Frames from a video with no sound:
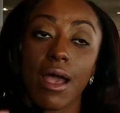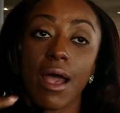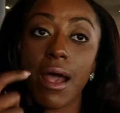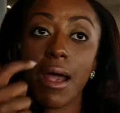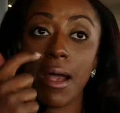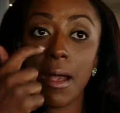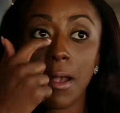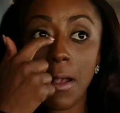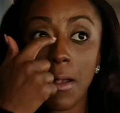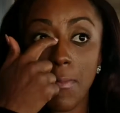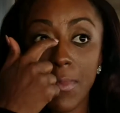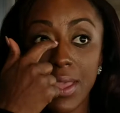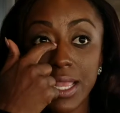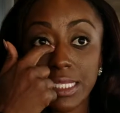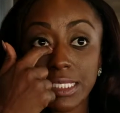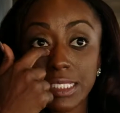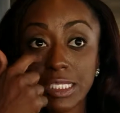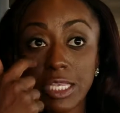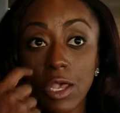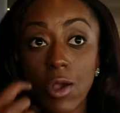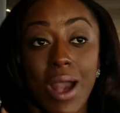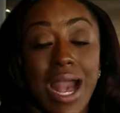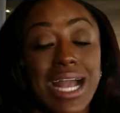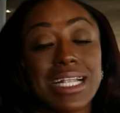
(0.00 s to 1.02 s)
And
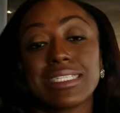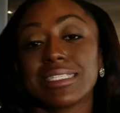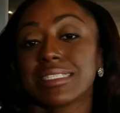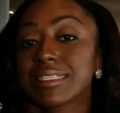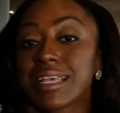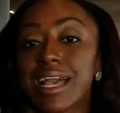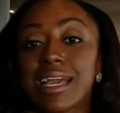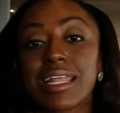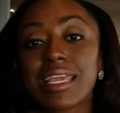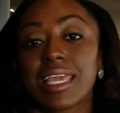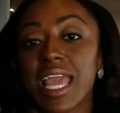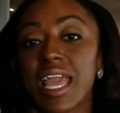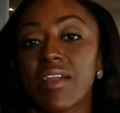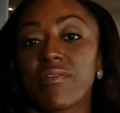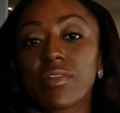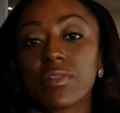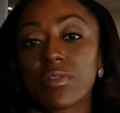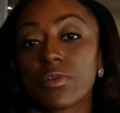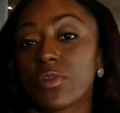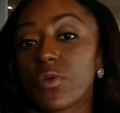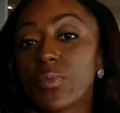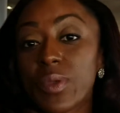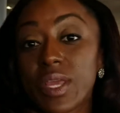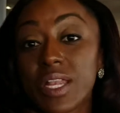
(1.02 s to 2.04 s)
so I just kind of gave a
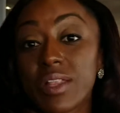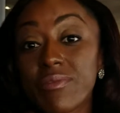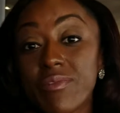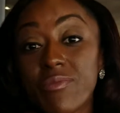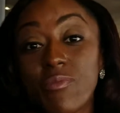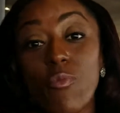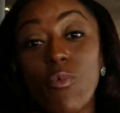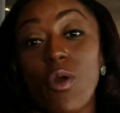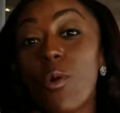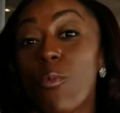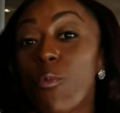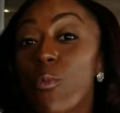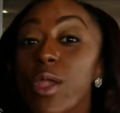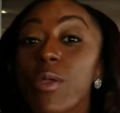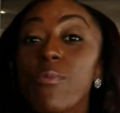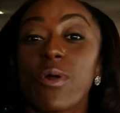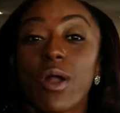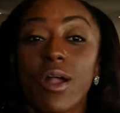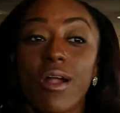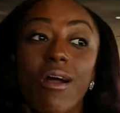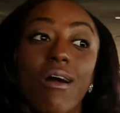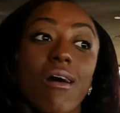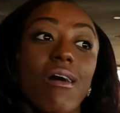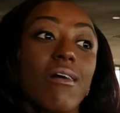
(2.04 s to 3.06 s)
little bit what we
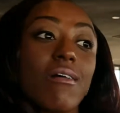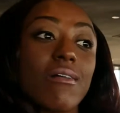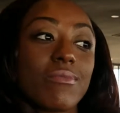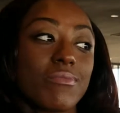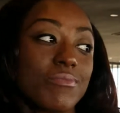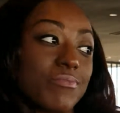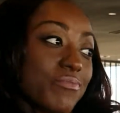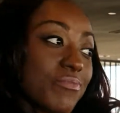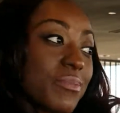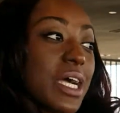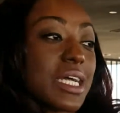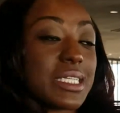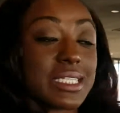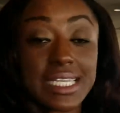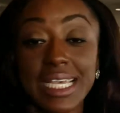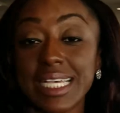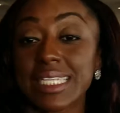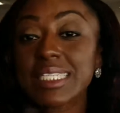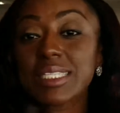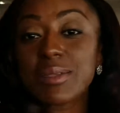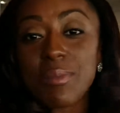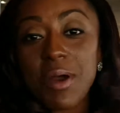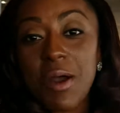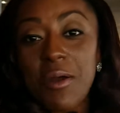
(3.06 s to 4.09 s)
would call a
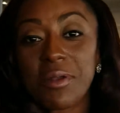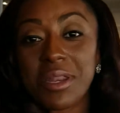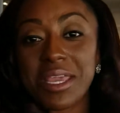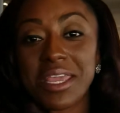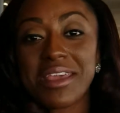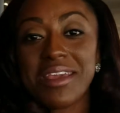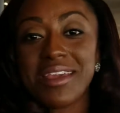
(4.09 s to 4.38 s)
testimony,